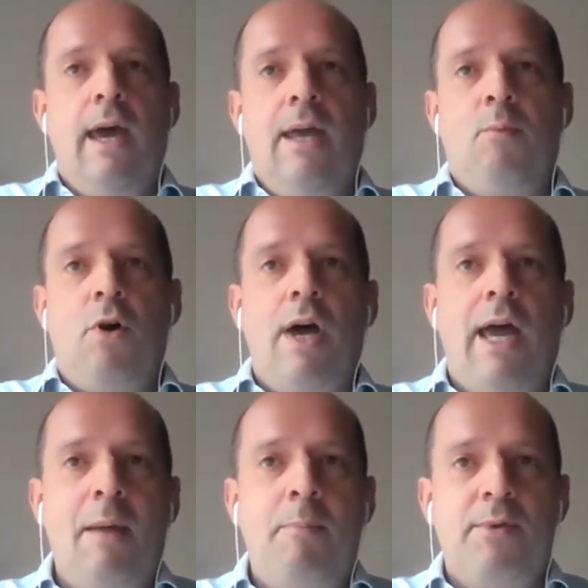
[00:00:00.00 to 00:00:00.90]
And what
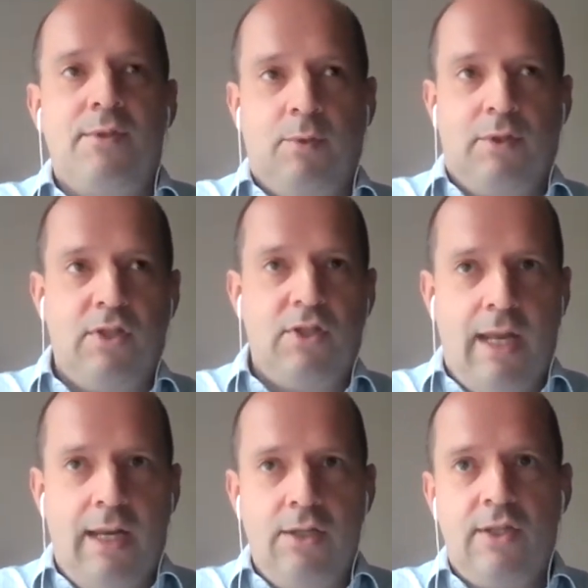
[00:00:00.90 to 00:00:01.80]
happens, what the
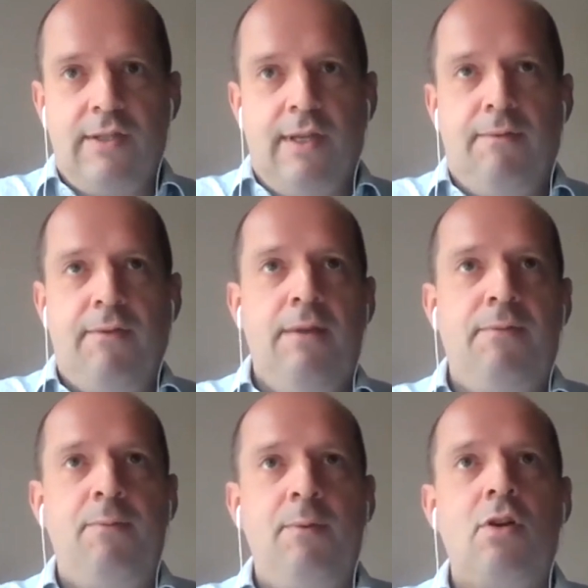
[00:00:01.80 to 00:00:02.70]
challenge is,
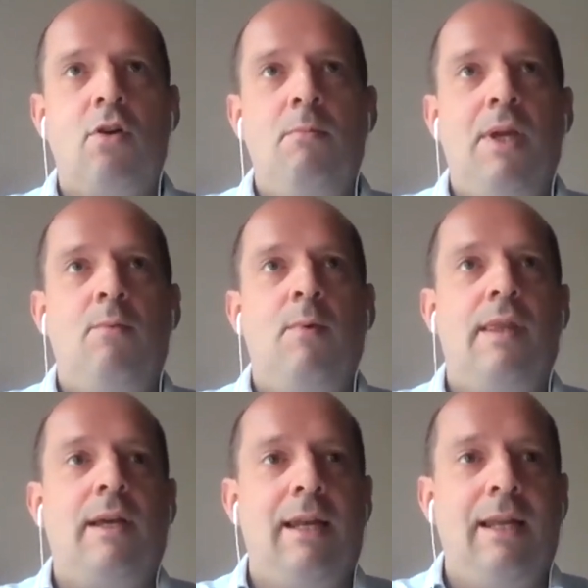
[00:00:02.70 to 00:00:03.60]
if we're coming
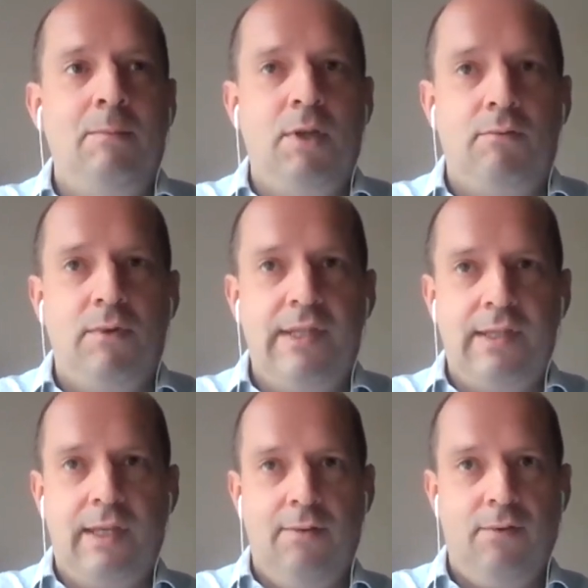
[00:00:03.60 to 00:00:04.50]
with climate
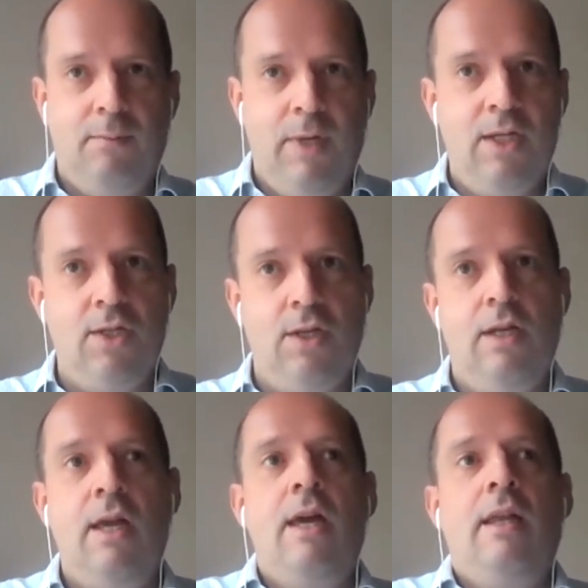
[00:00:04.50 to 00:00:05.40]
risk
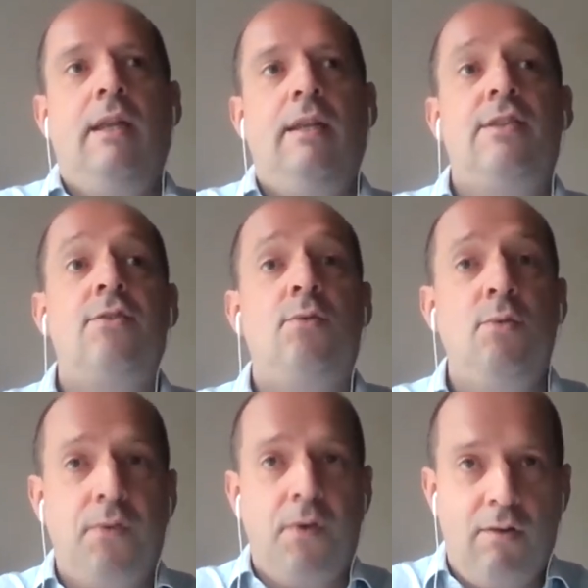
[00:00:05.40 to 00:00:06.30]
information that is
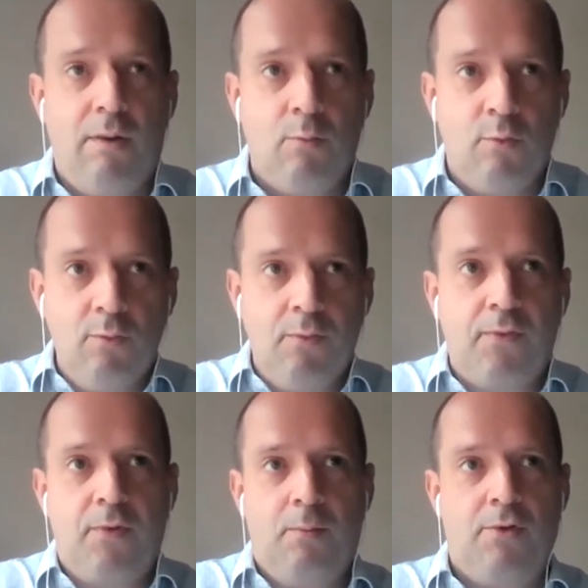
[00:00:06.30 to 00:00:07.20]
too far removed
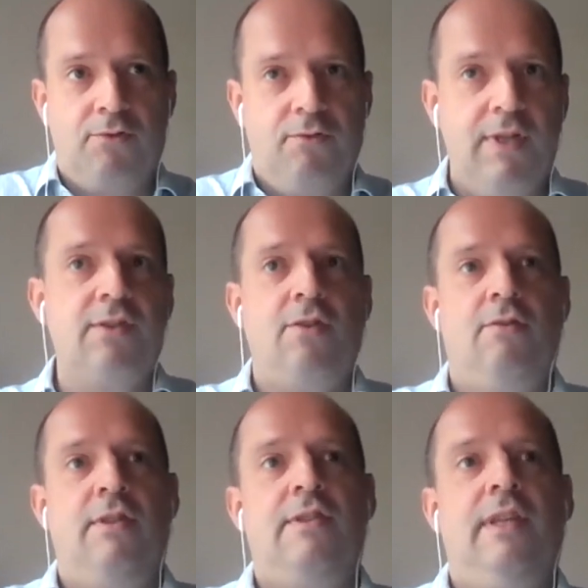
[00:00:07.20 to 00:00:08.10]
from those risk
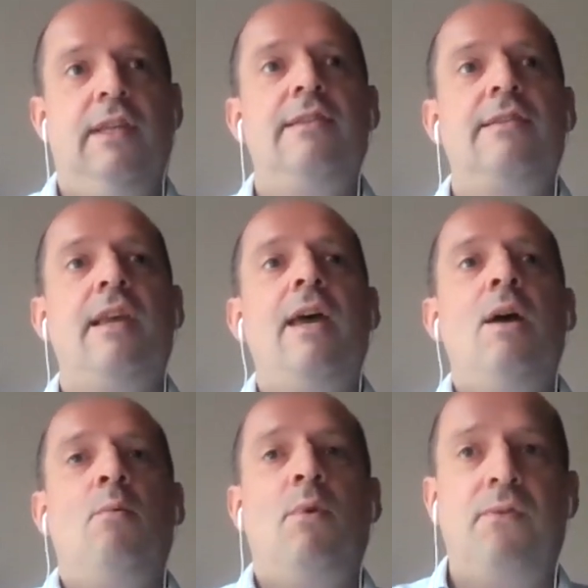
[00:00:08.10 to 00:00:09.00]
currencies,
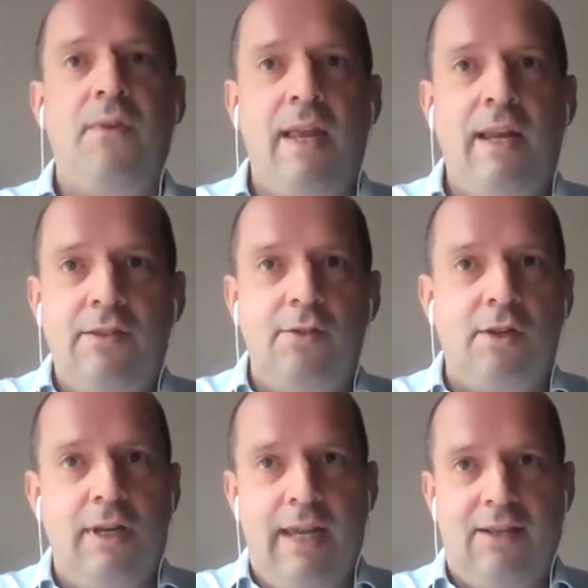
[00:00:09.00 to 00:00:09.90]
we're failing to
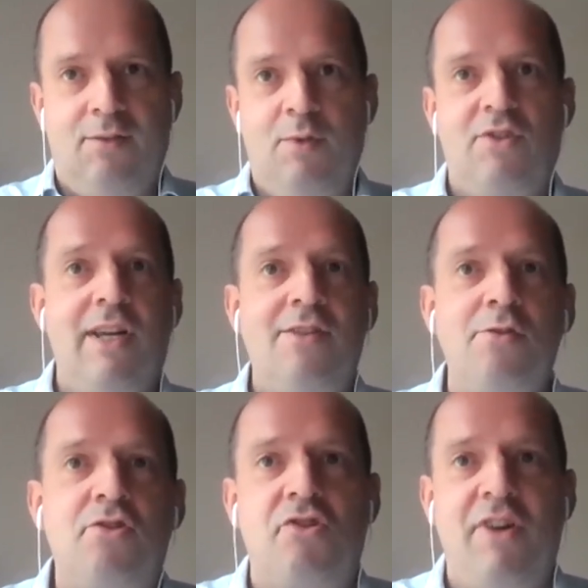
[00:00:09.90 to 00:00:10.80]
connect. We're trying
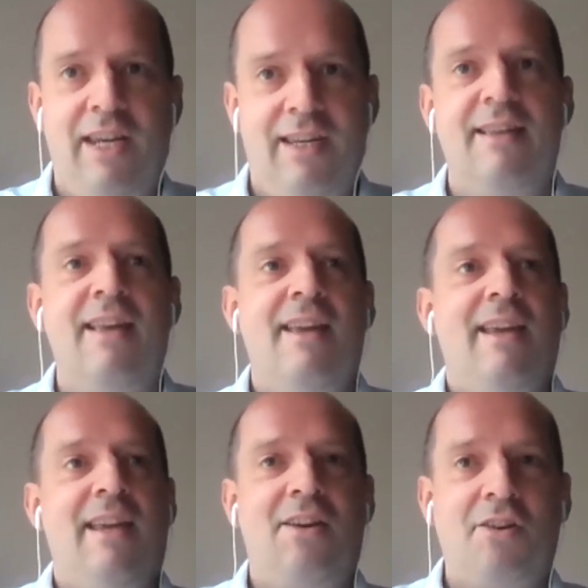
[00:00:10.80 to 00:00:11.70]
to trade
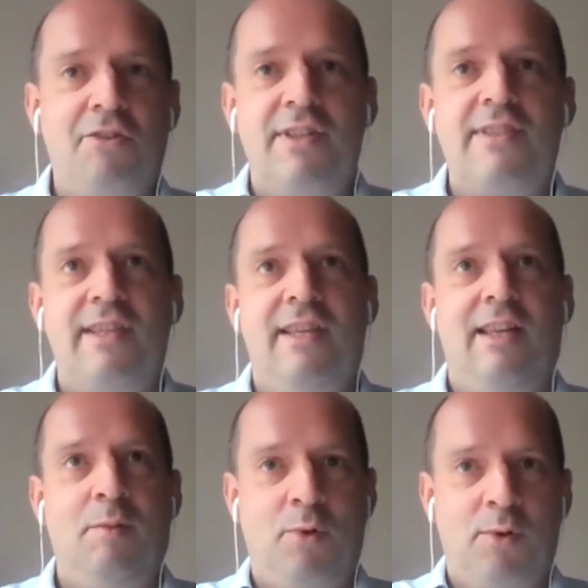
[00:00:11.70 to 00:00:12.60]
in a currency
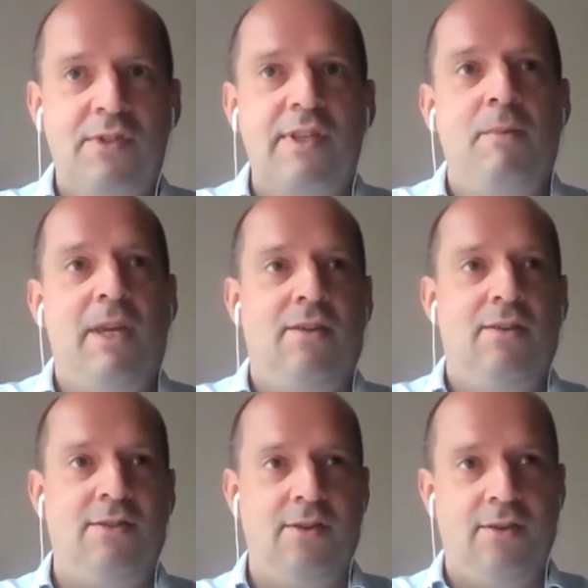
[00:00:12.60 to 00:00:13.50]
that the policymaker
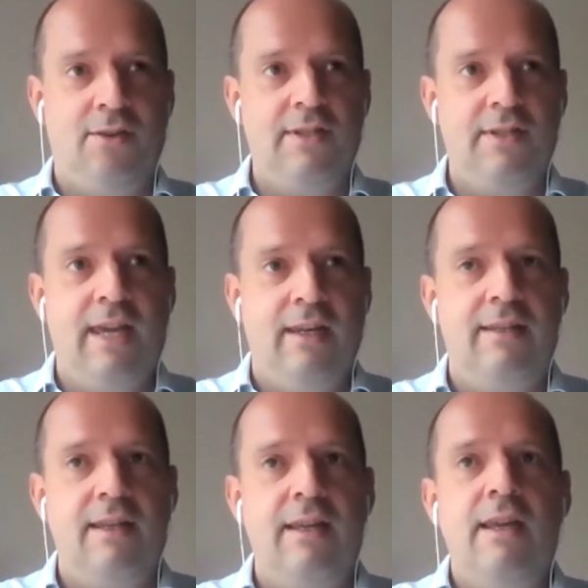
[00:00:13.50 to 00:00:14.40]
doesn't understand.
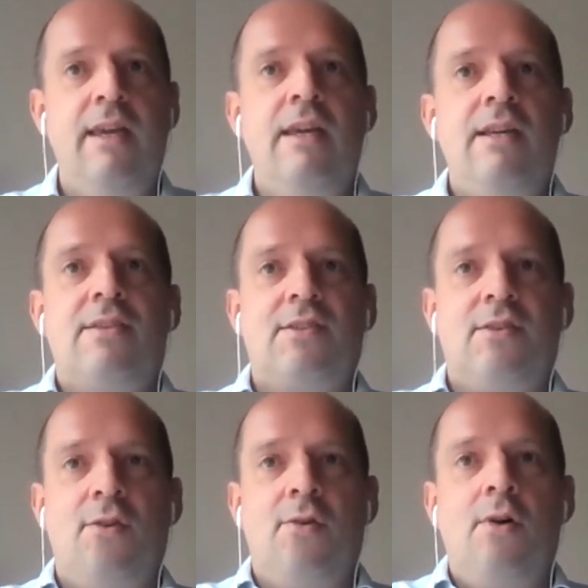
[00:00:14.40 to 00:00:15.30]

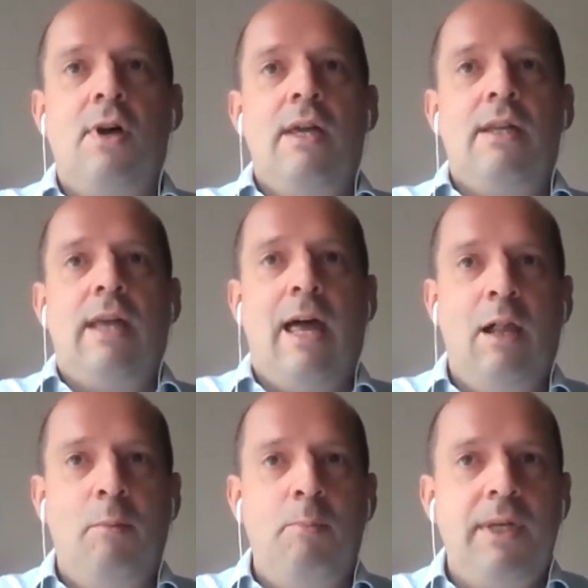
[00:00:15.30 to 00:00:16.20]
So
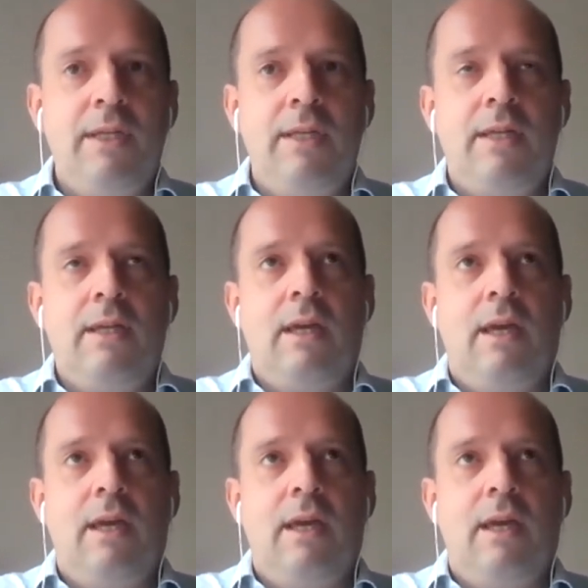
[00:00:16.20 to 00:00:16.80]
helping